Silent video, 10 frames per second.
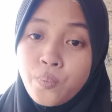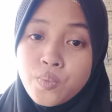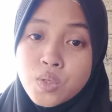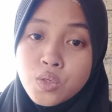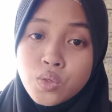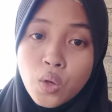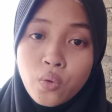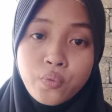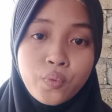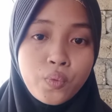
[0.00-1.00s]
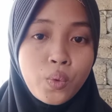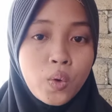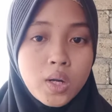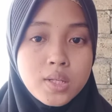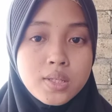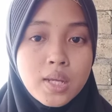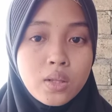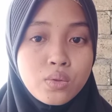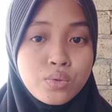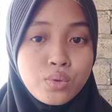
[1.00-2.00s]
soft corals that
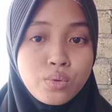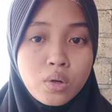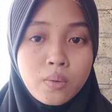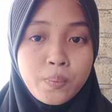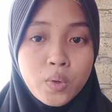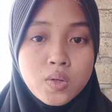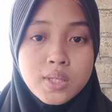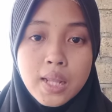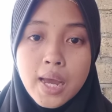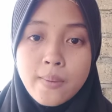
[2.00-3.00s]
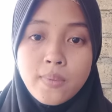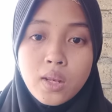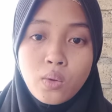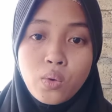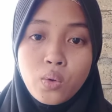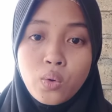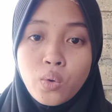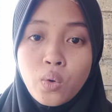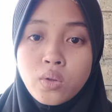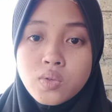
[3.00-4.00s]
do not produce lime in
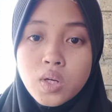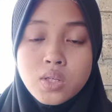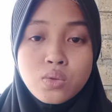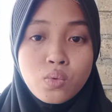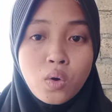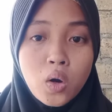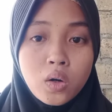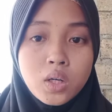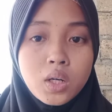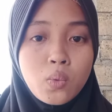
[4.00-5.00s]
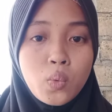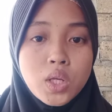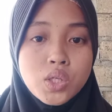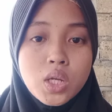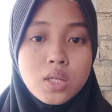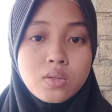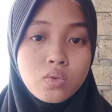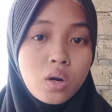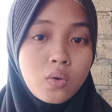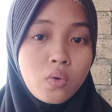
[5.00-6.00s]
contrast to rock, which
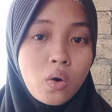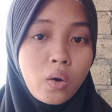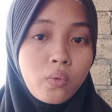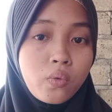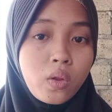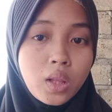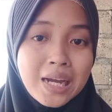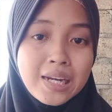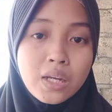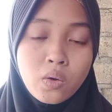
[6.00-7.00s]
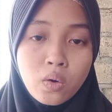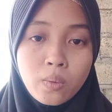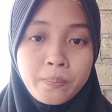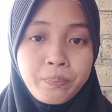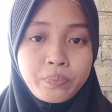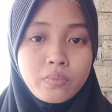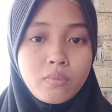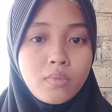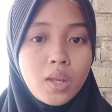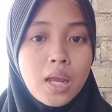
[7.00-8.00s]
is rock or volcanic rock.
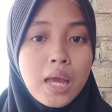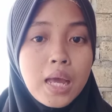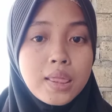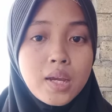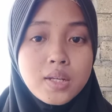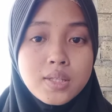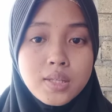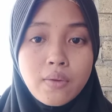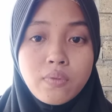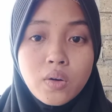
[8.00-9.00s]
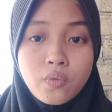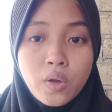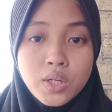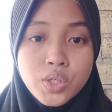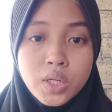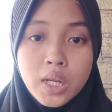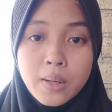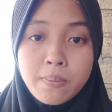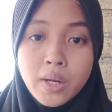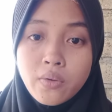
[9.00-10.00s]
There are several functions
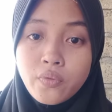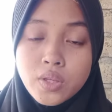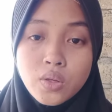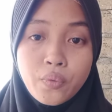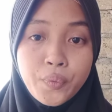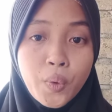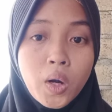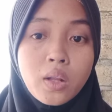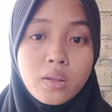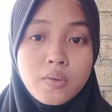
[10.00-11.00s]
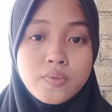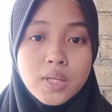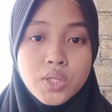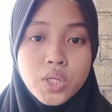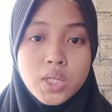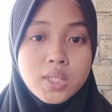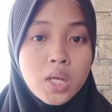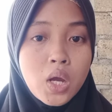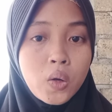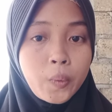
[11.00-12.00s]
and benefits of coral reef, such as
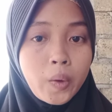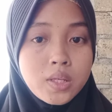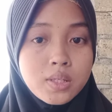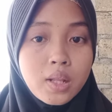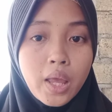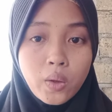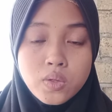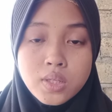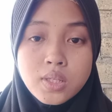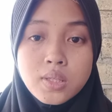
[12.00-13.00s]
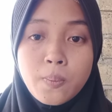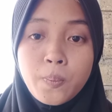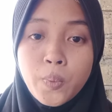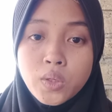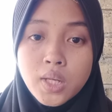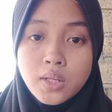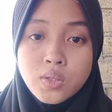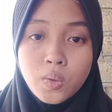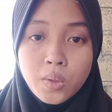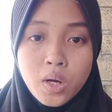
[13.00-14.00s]
coastal ecosystem
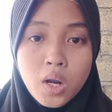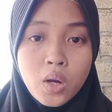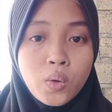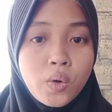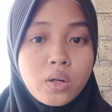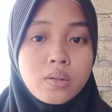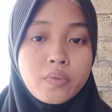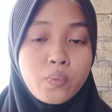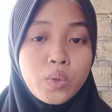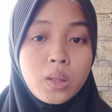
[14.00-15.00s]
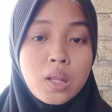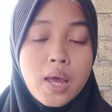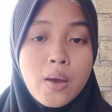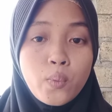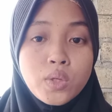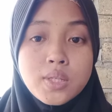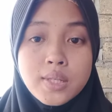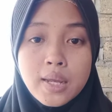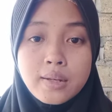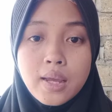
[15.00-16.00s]
protector. Coral reef will
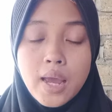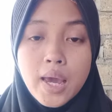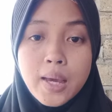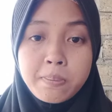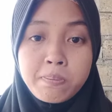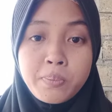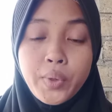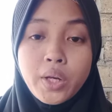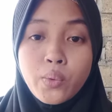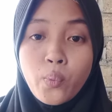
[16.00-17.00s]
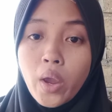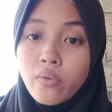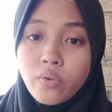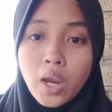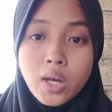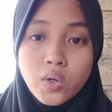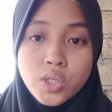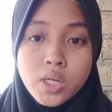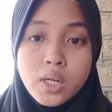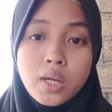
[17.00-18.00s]
withstand and break the wave
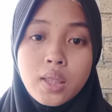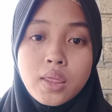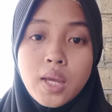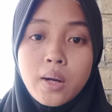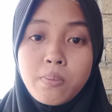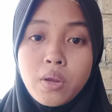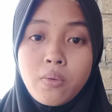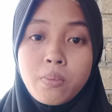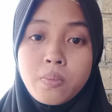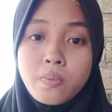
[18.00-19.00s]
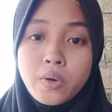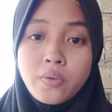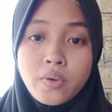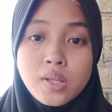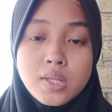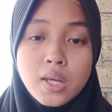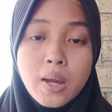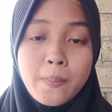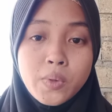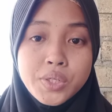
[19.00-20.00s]
energy, thereby preventing
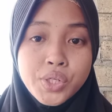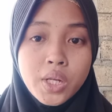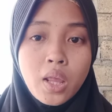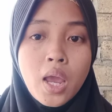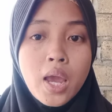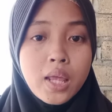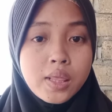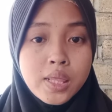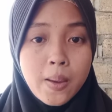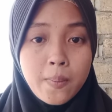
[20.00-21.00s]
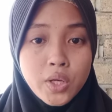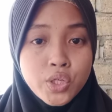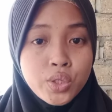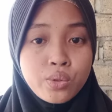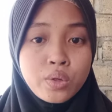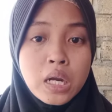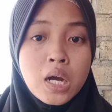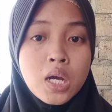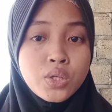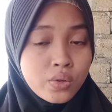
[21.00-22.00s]
abrasion and damage to the
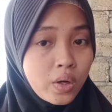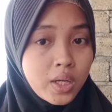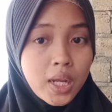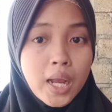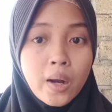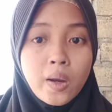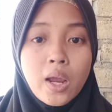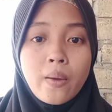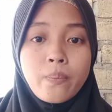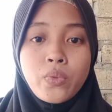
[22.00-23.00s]
surrounding area.